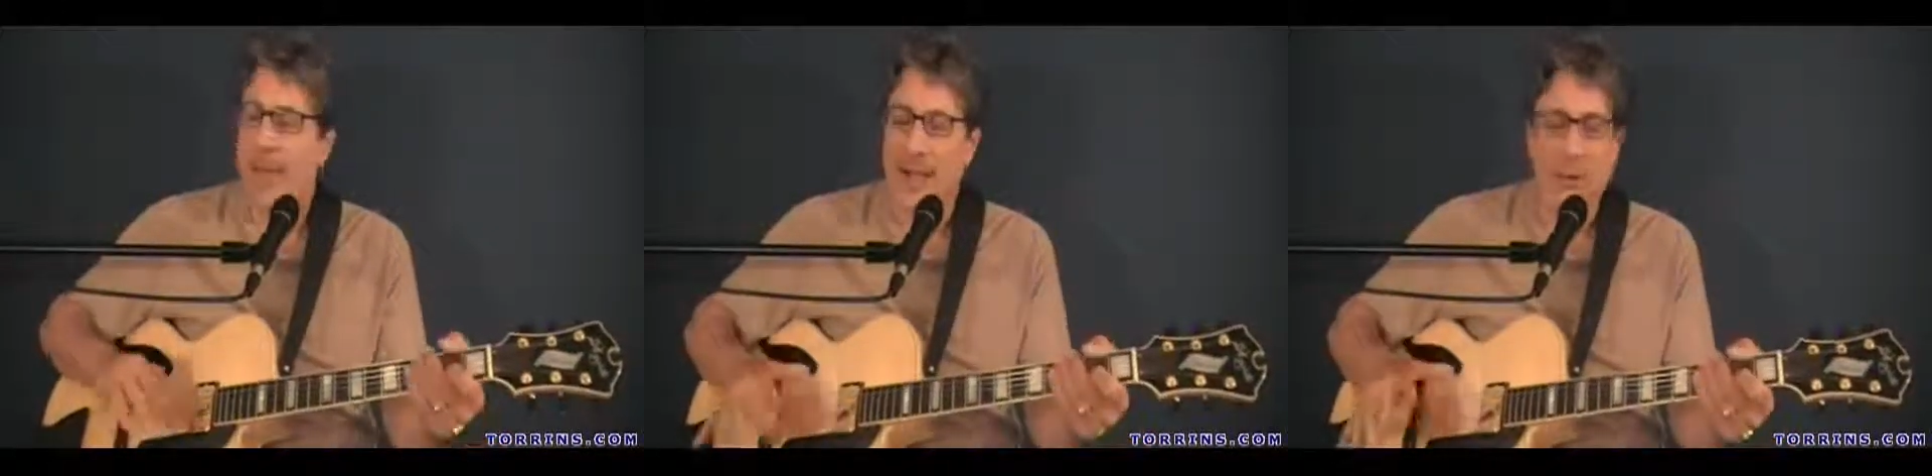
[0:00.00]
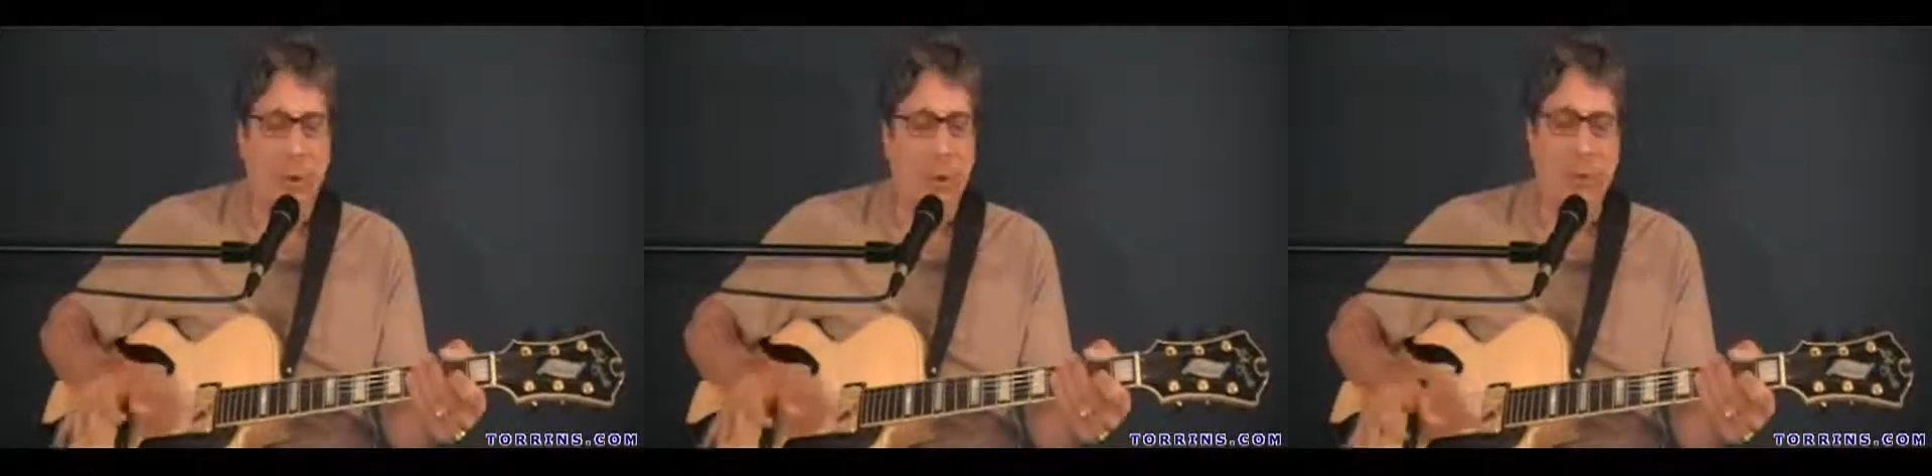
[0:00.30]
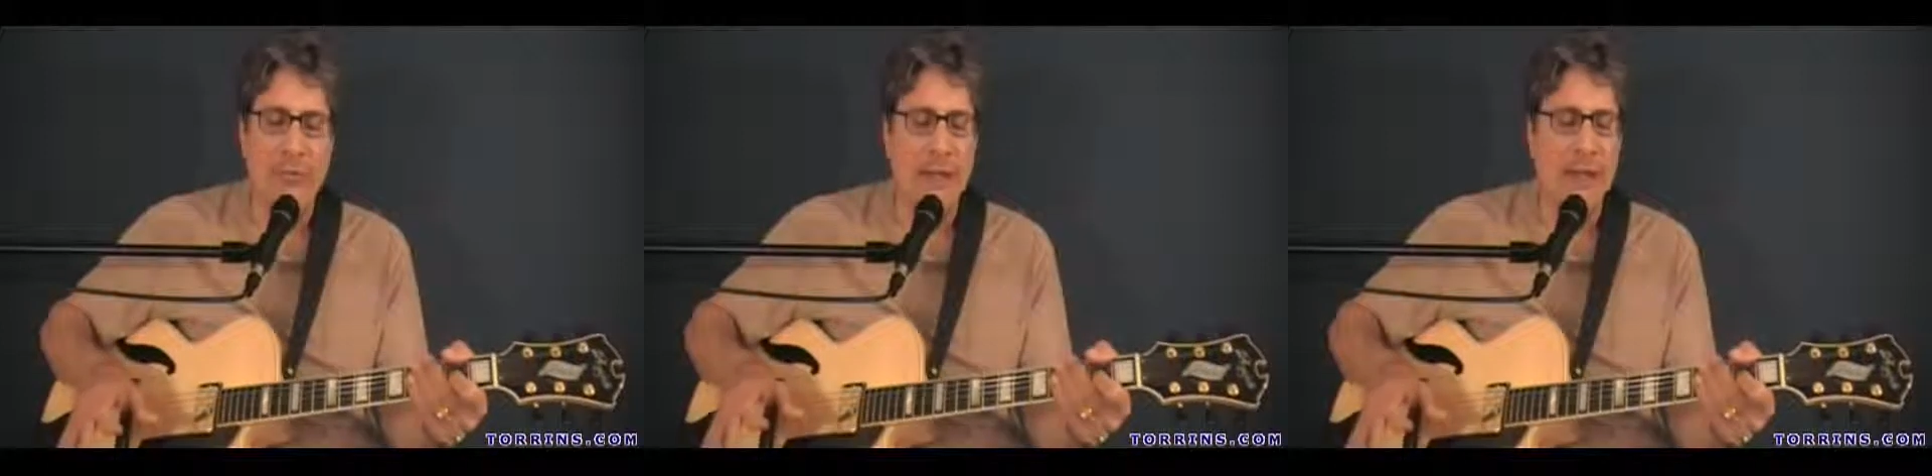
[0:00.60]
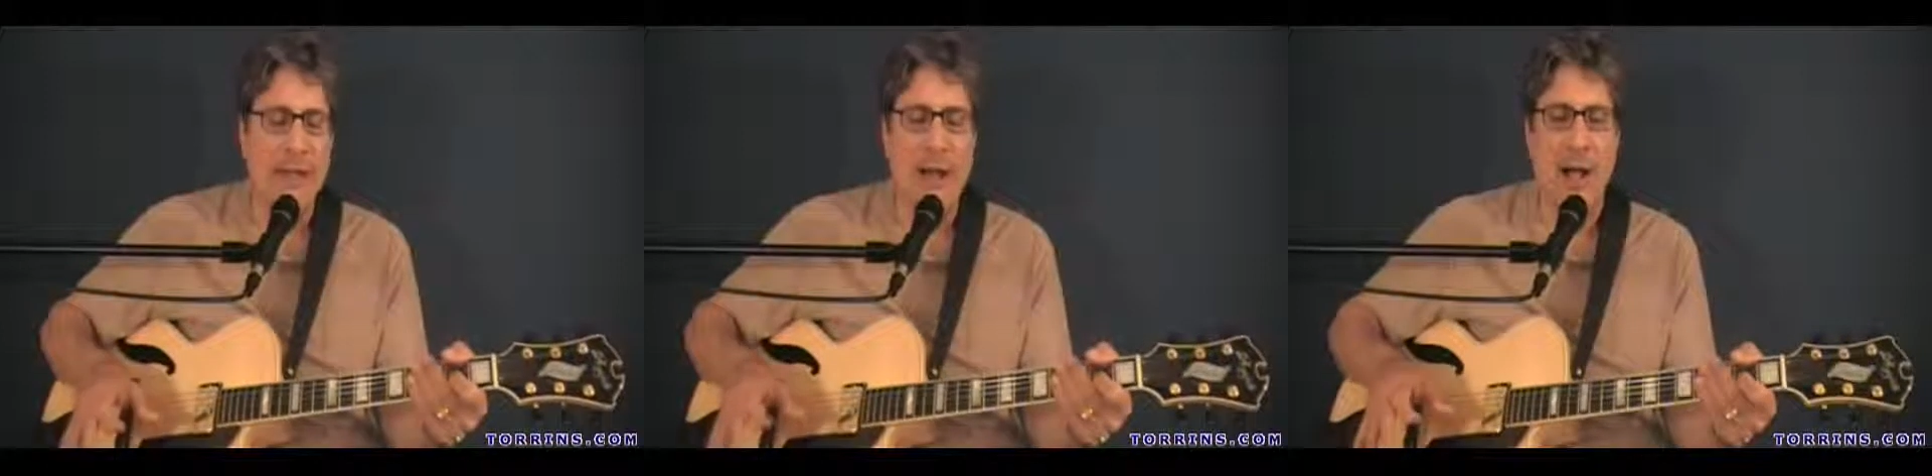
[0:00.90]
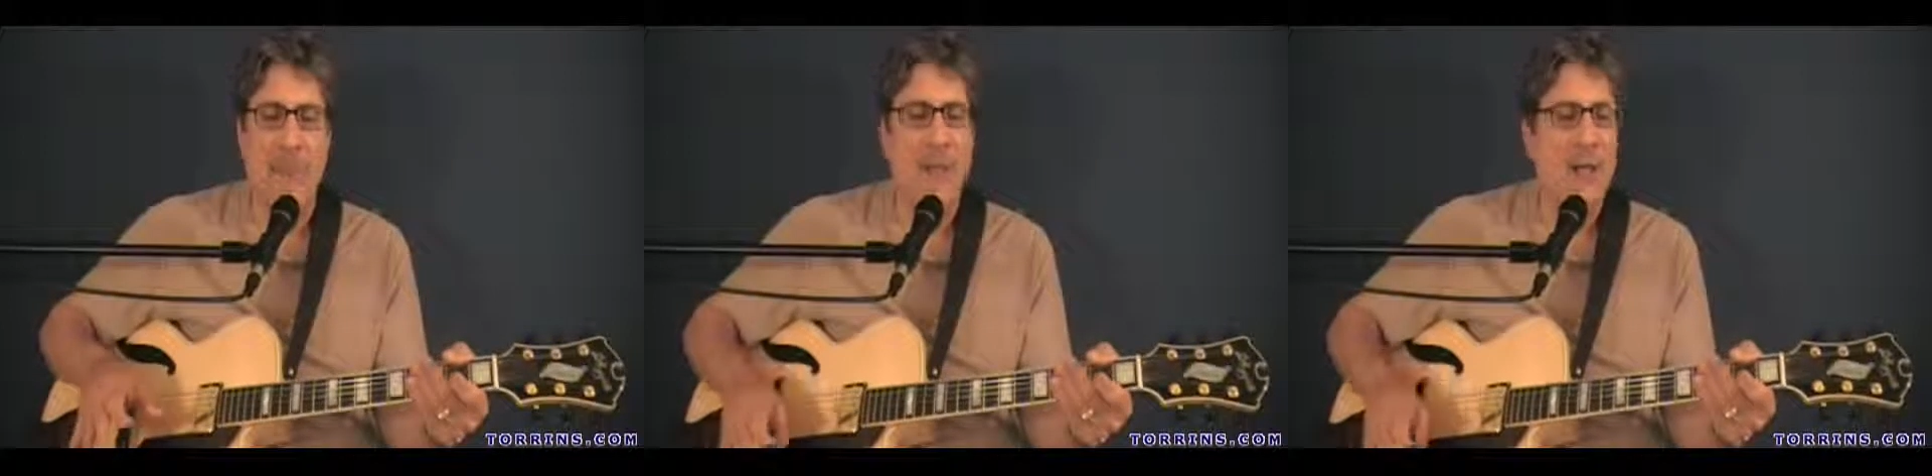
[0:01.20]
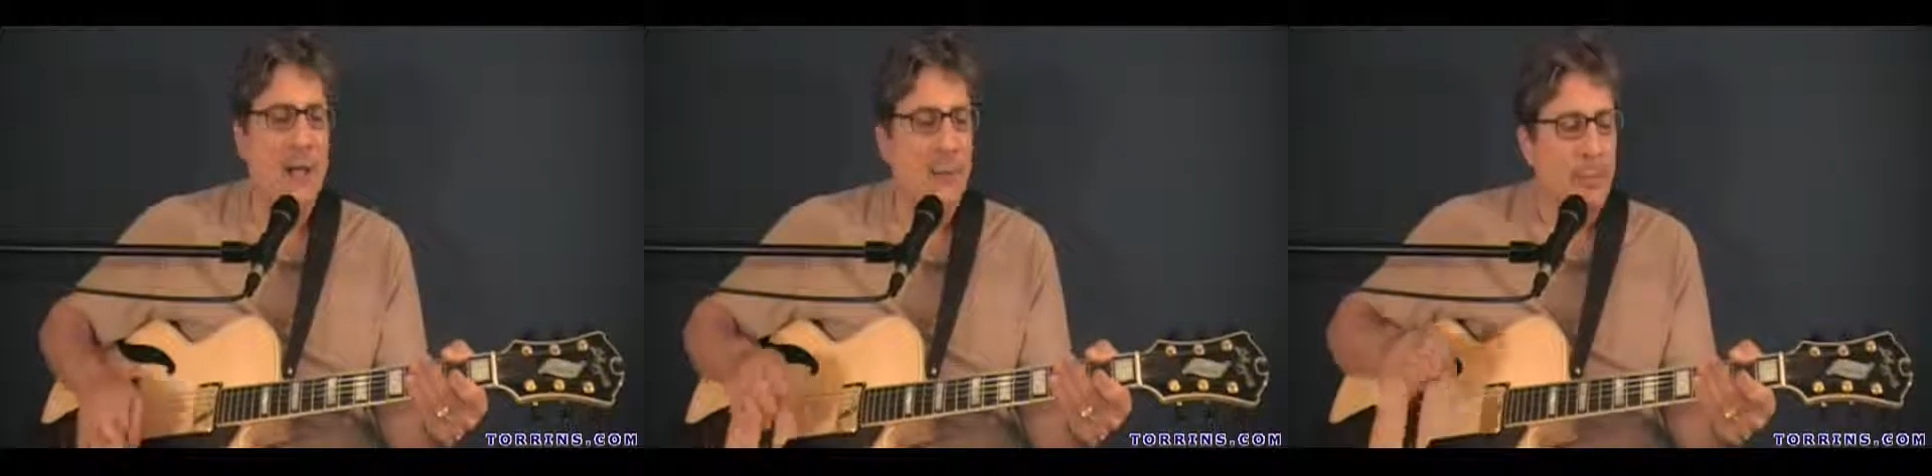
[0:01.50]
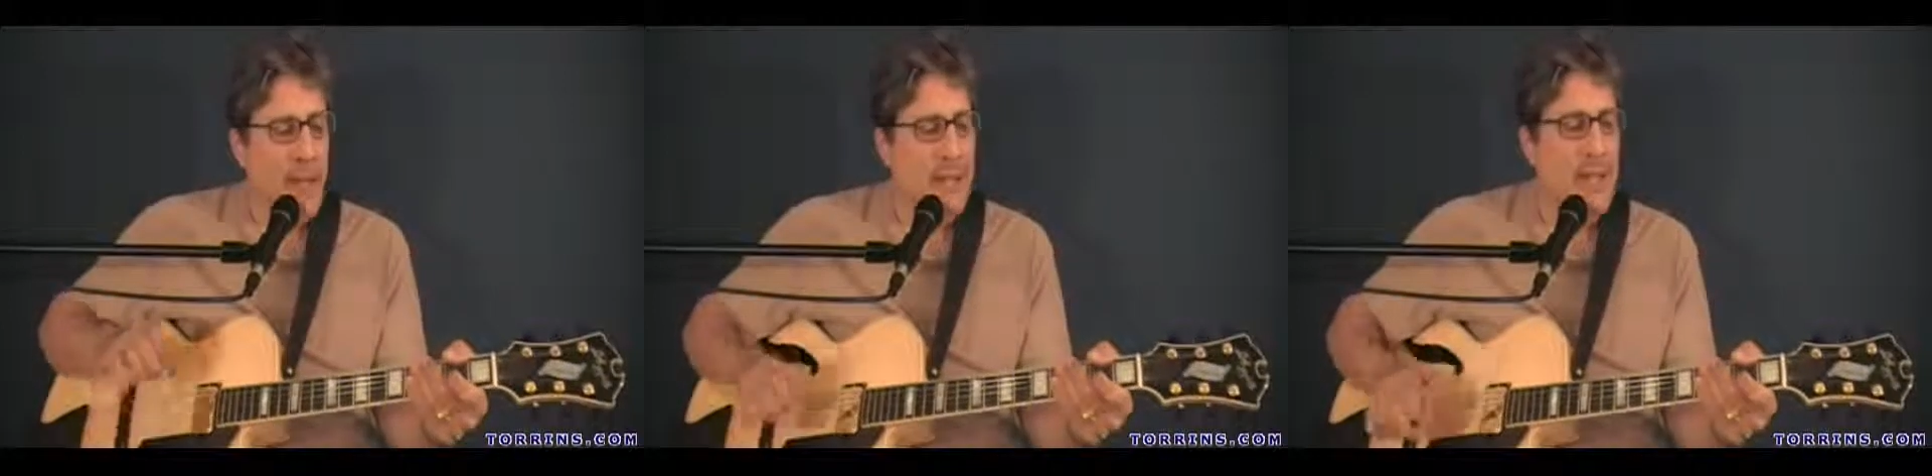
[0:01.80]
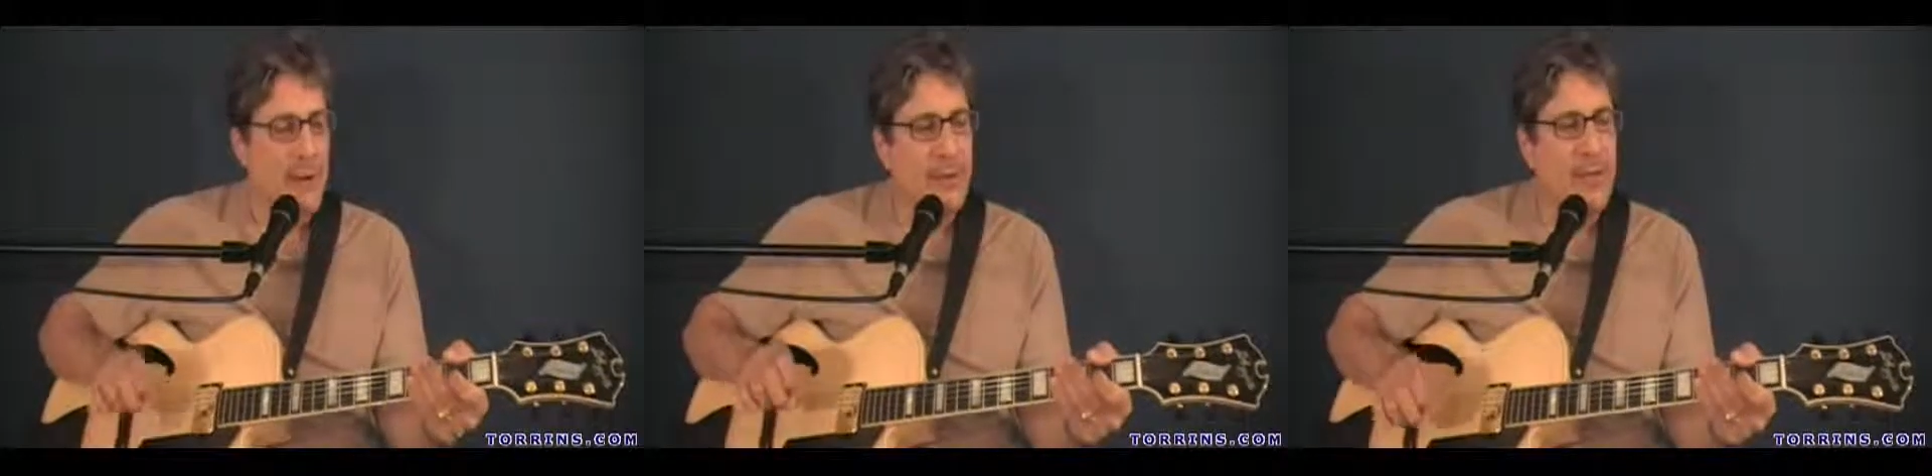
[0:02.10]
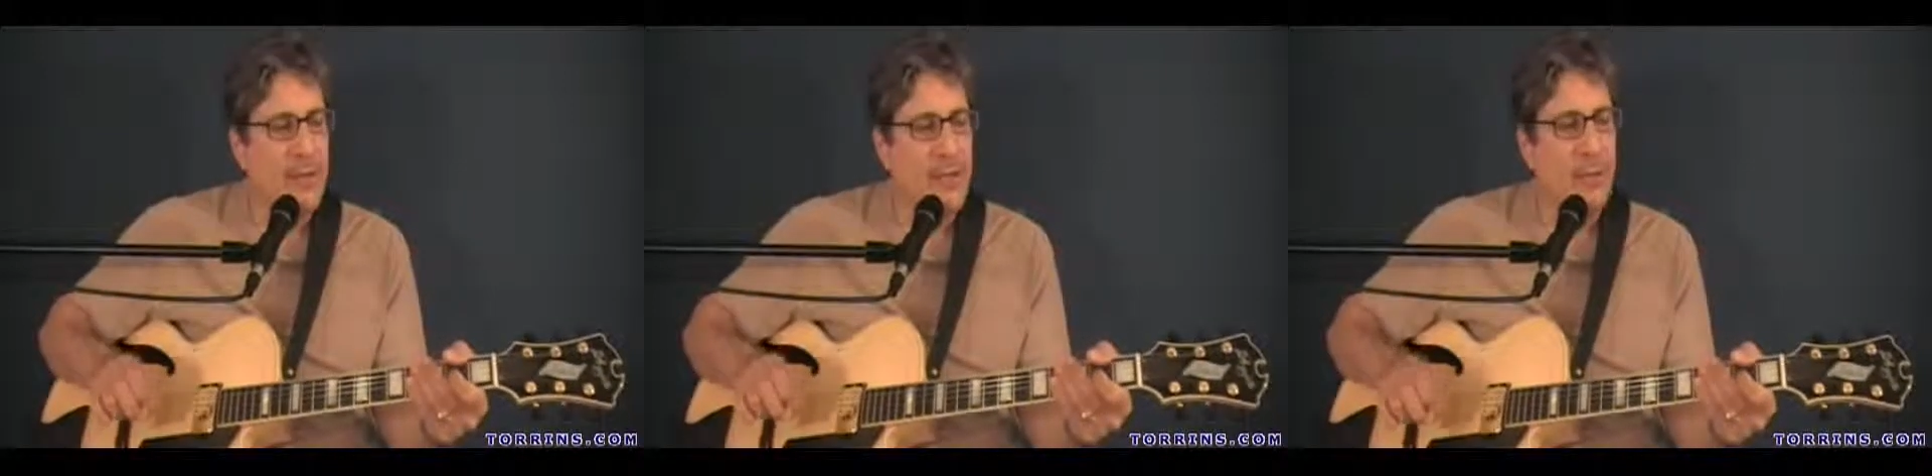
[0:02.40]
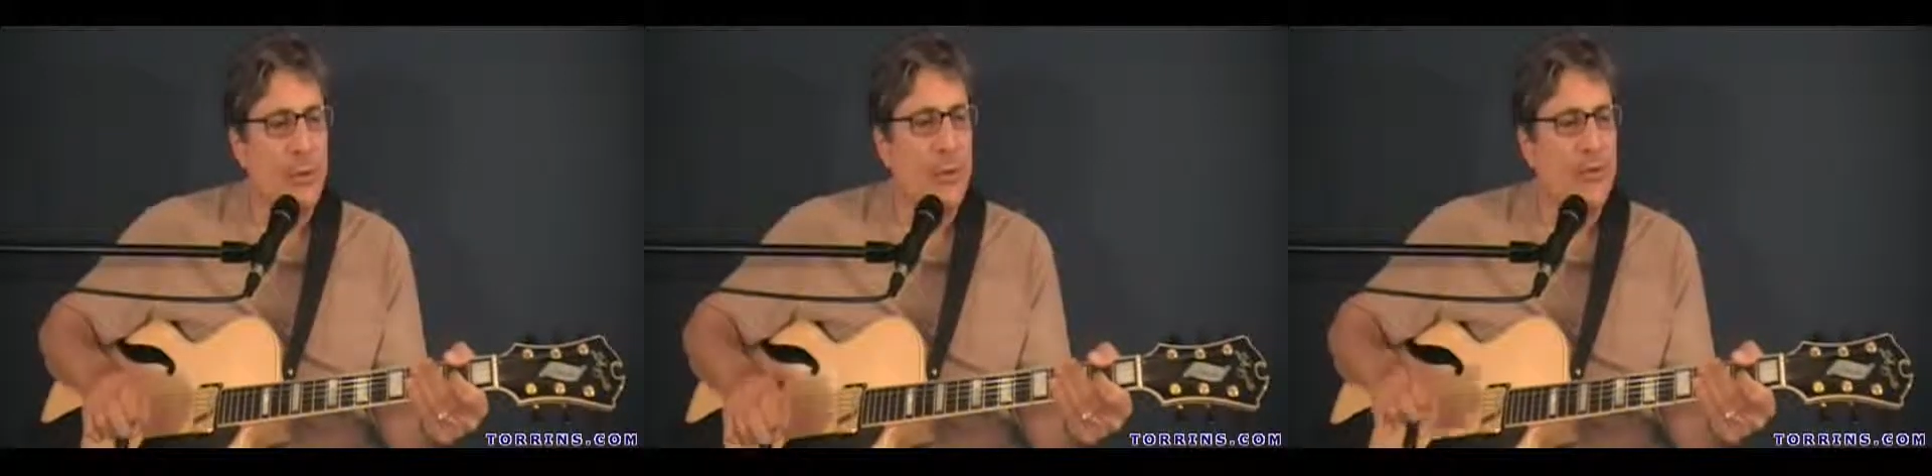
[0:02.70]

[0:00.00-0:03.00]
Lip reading: That's all very common. But I guarantee you,